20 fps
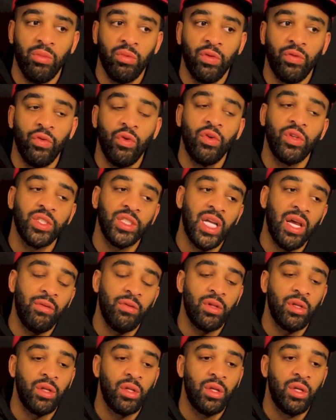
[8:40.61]
we was
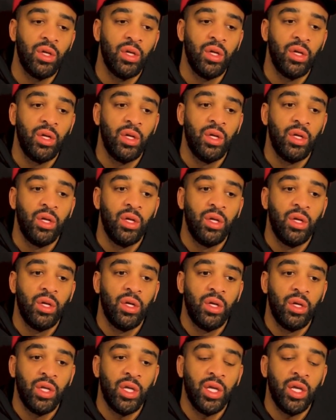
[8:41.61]
4-7.
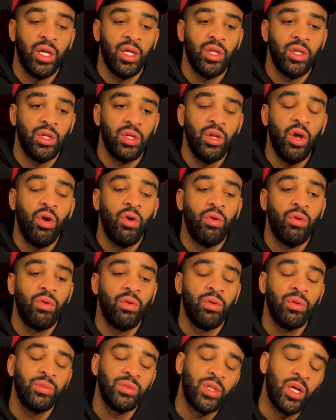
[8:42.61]
Yeah. No,
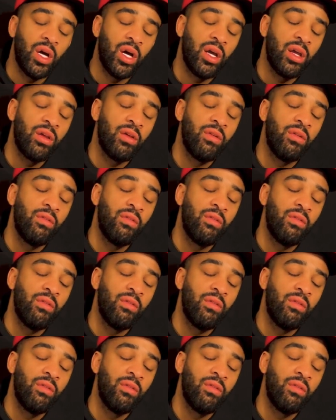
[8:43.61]
sorry.